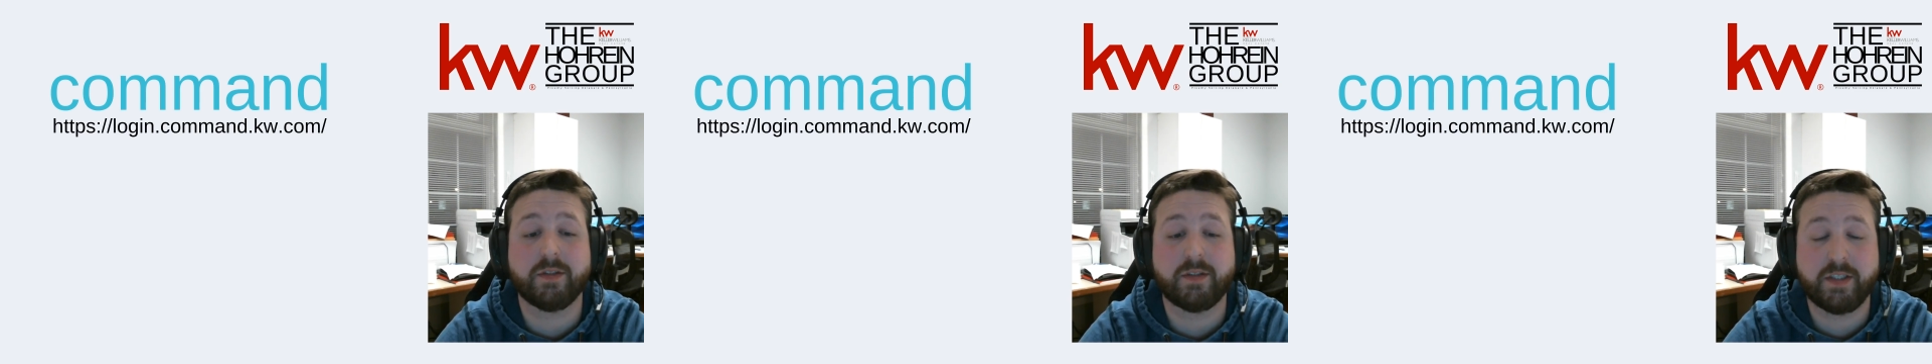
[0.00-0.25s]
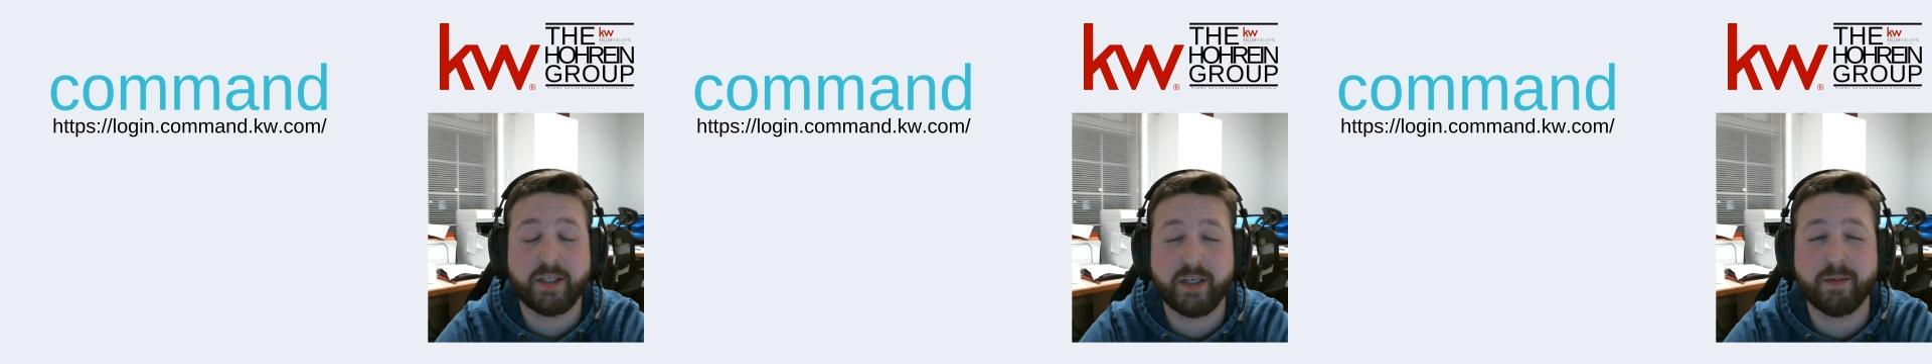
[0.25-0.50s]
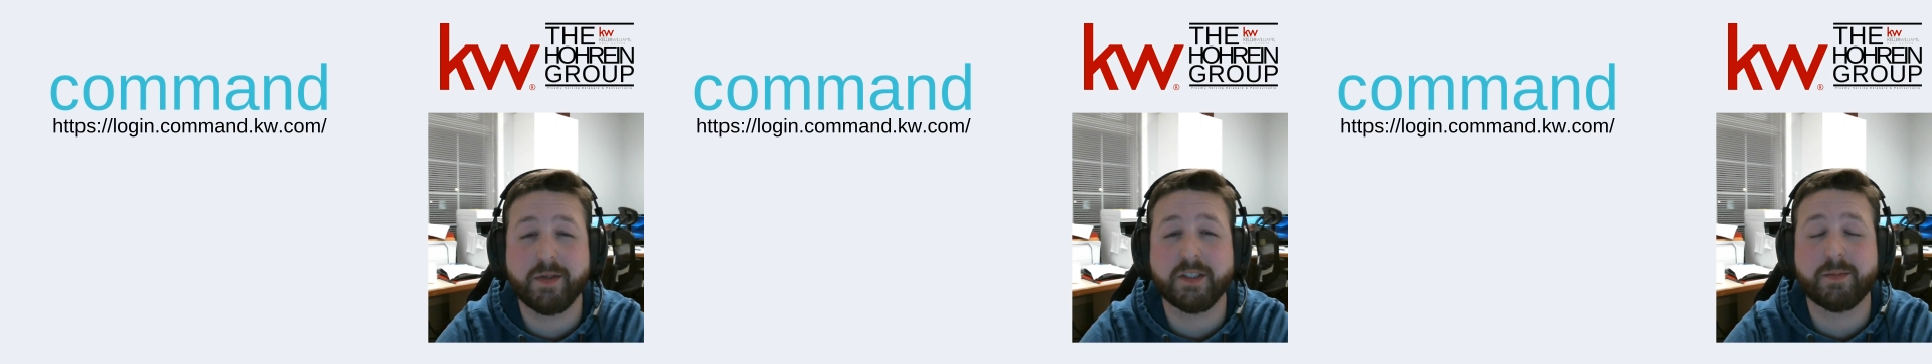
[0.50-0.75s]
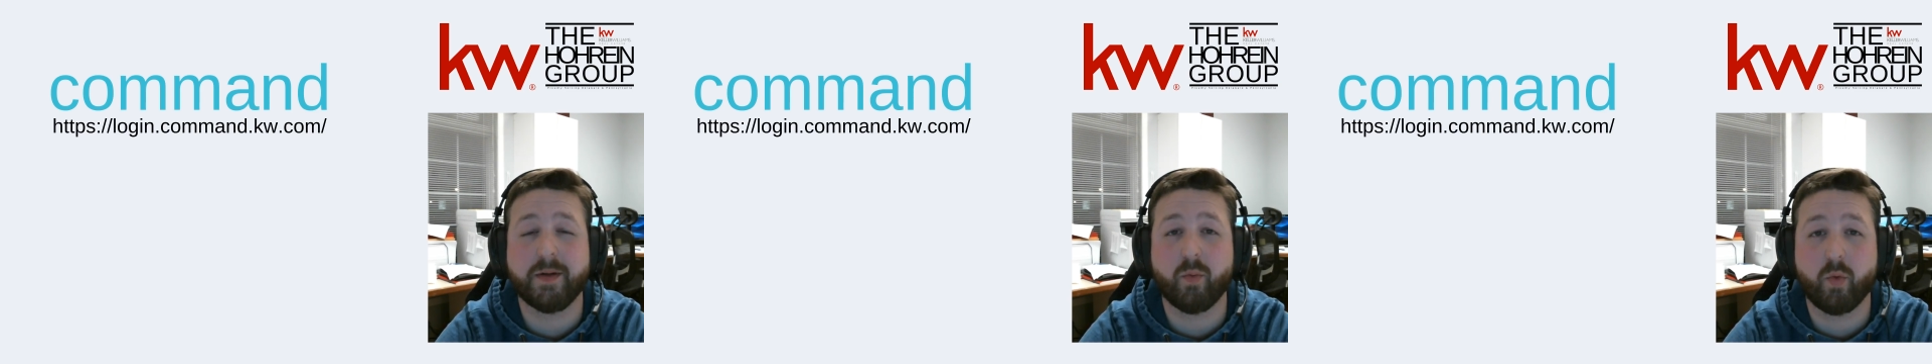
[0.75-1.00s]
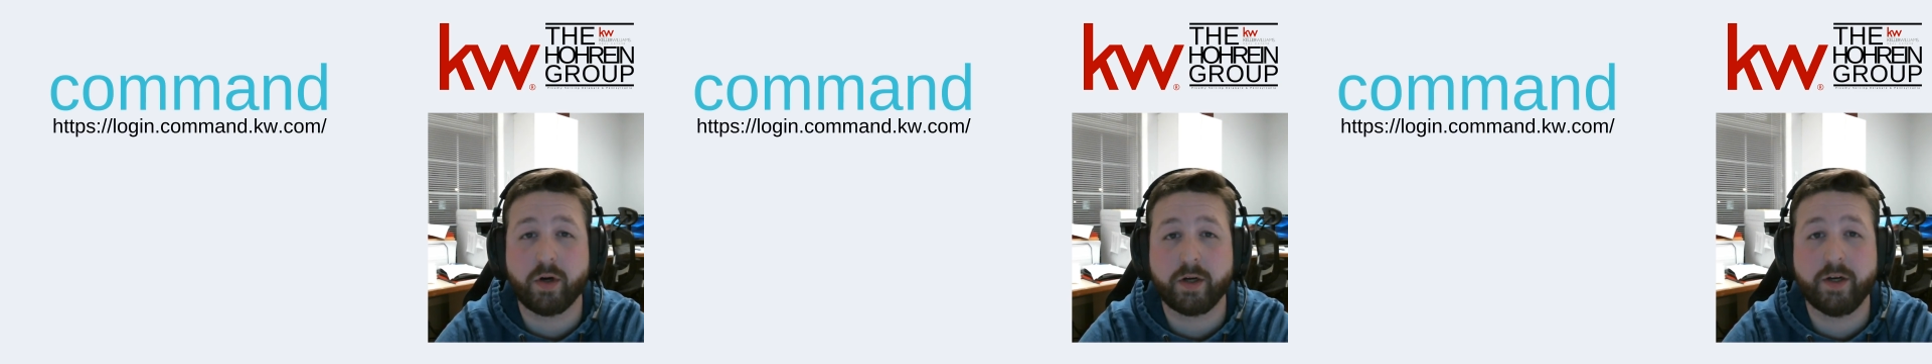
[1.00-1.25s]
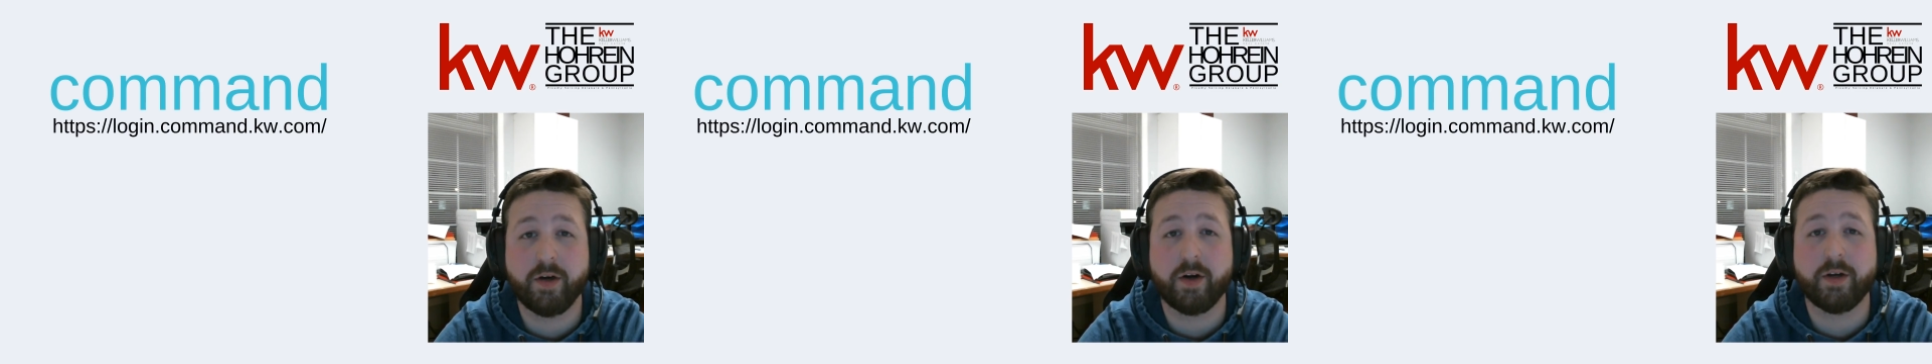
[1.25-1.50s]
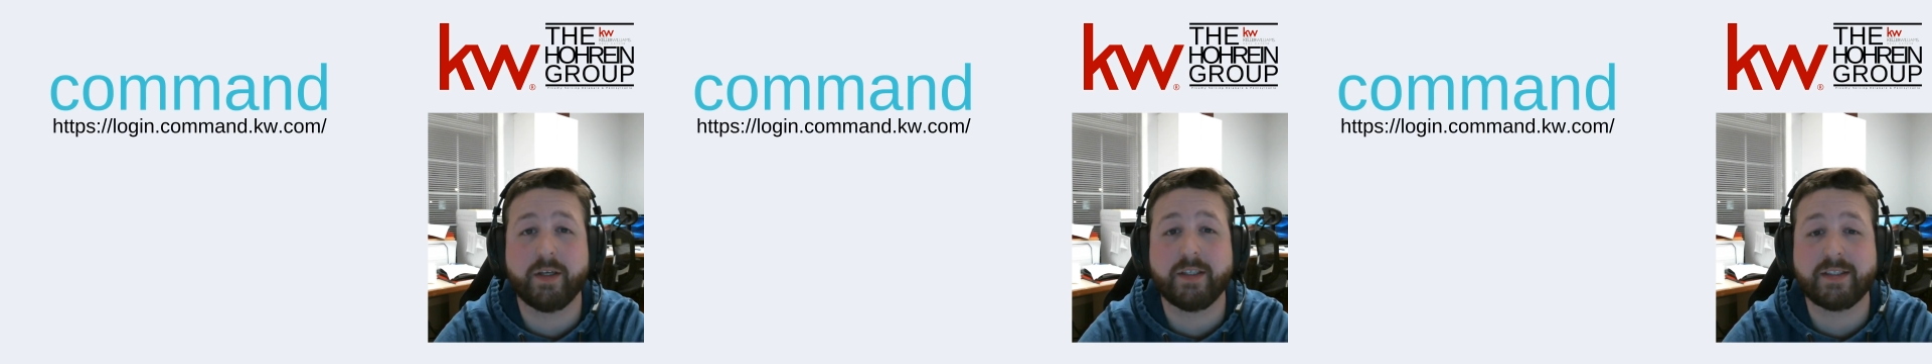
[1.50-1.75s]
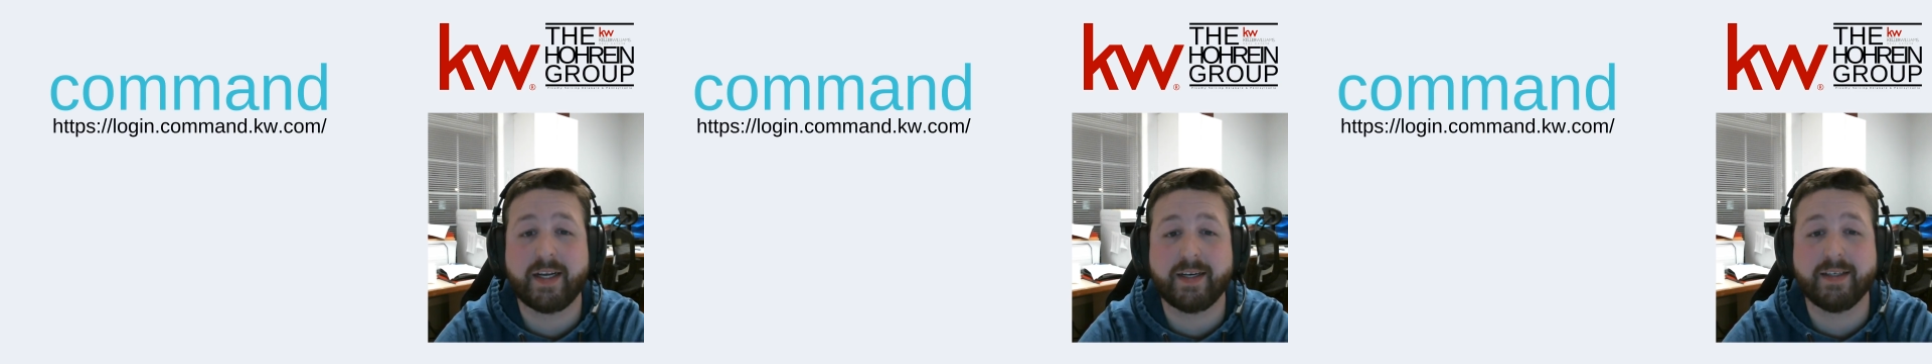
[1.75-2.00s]
team has been working on is
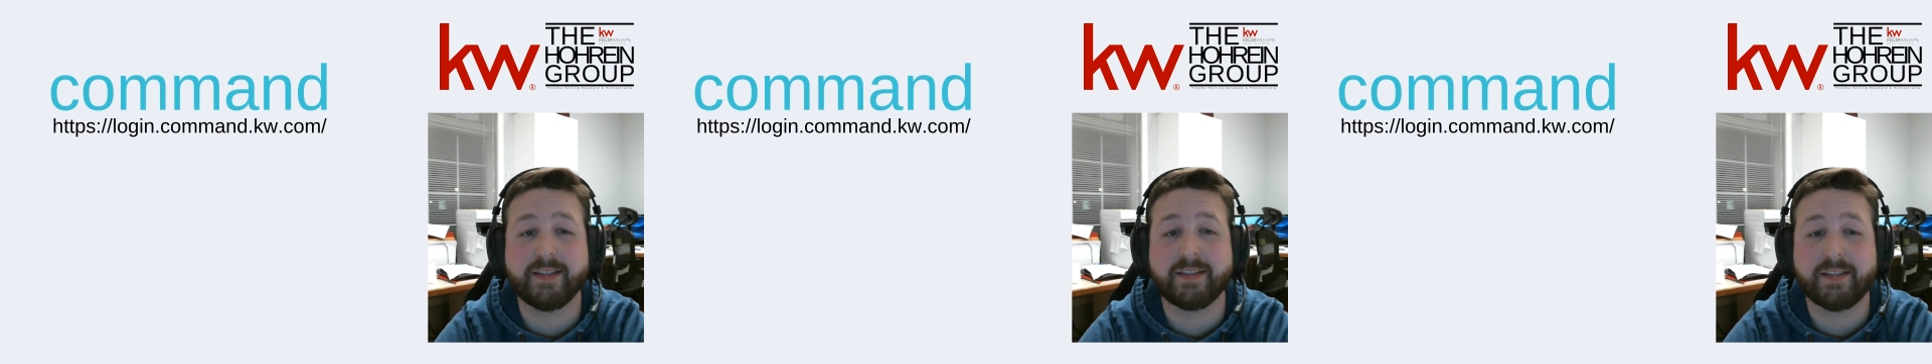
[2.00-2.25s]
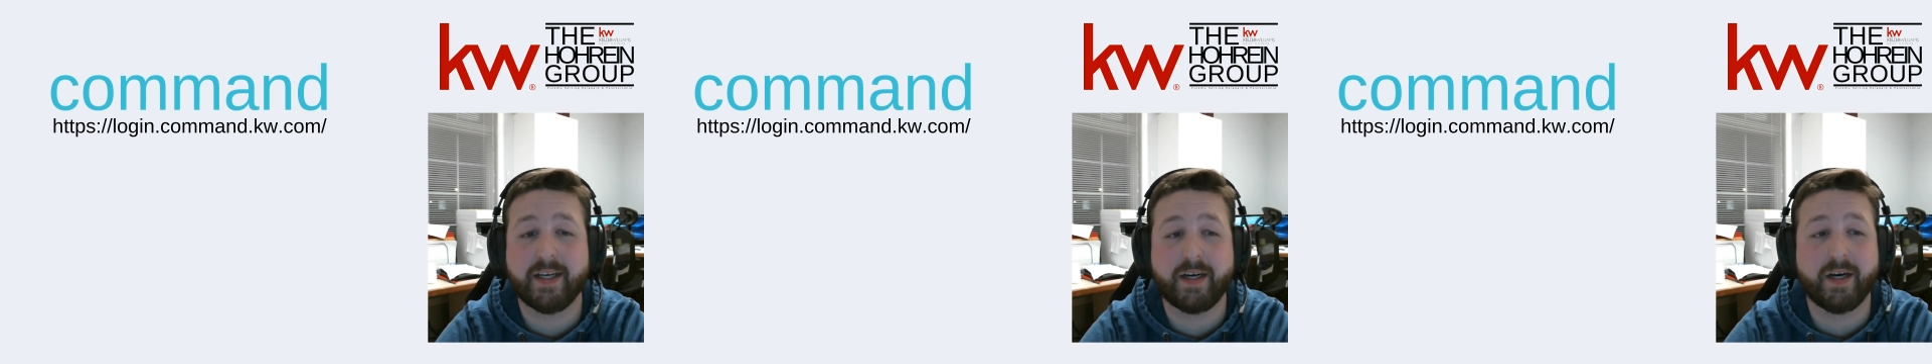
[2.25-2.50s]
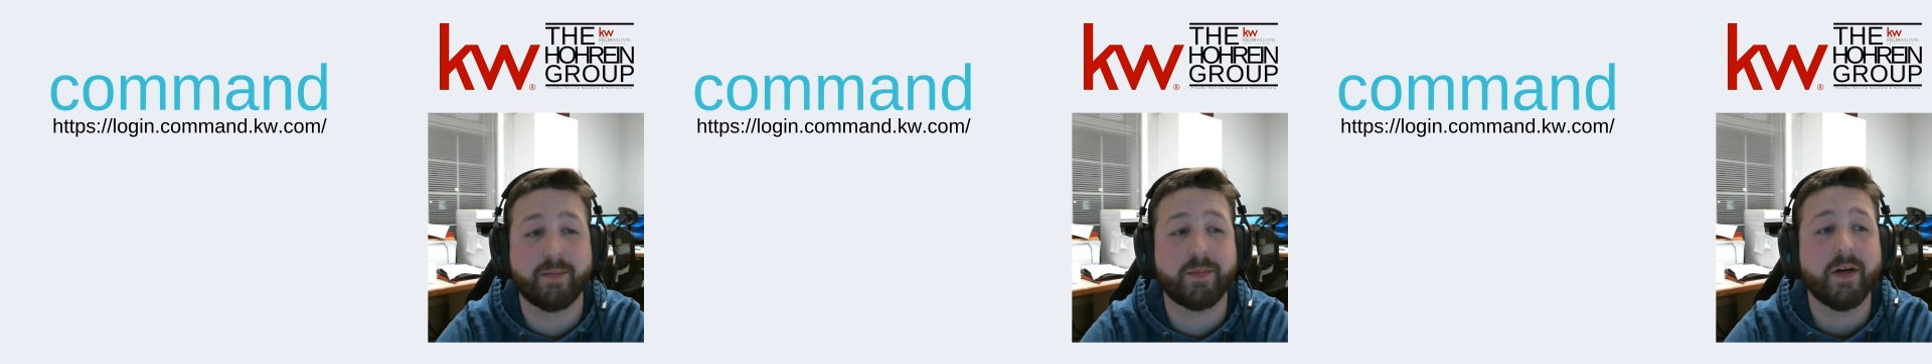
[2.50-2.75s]
getting this set up